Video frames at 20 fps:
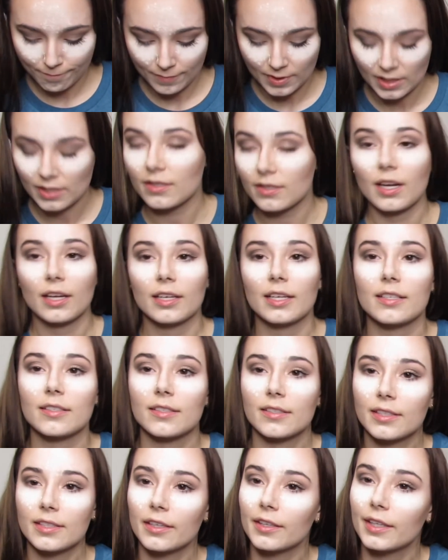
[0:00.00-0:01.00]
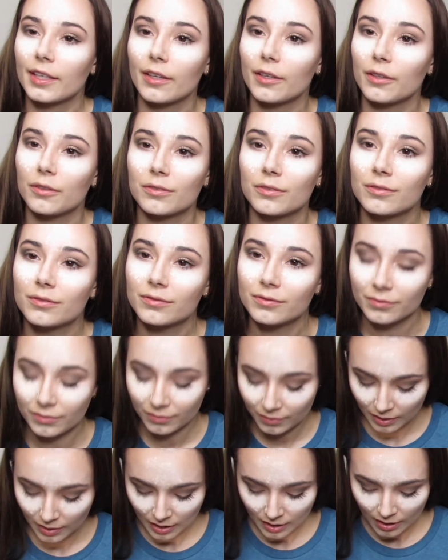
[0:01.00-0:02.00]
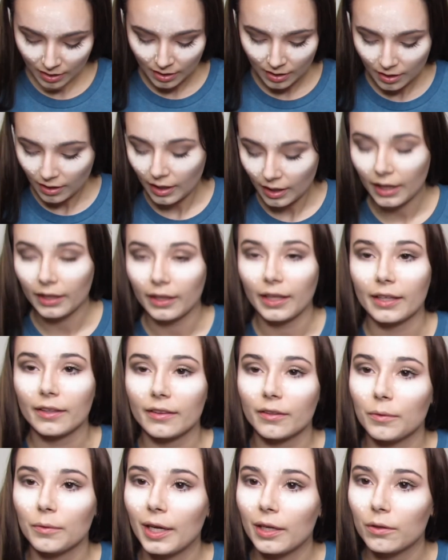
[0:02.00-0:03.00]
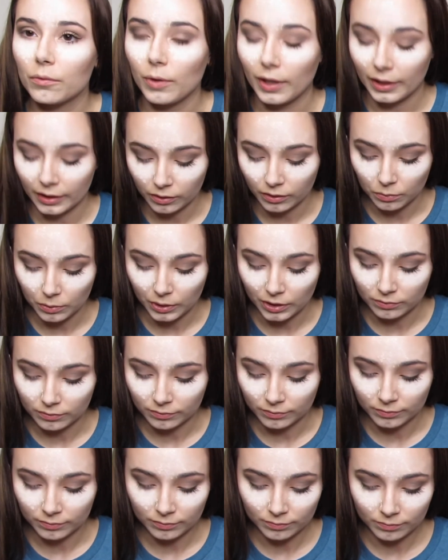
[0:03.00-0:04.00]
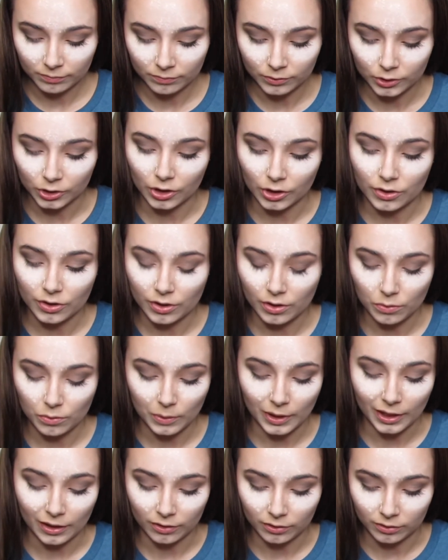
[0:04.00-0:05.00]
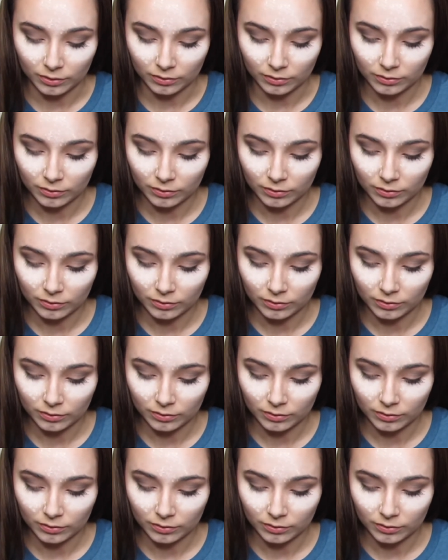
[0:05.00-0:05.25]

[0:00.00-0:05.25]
It's not necessary though. I like the Wet n Wild one just as well.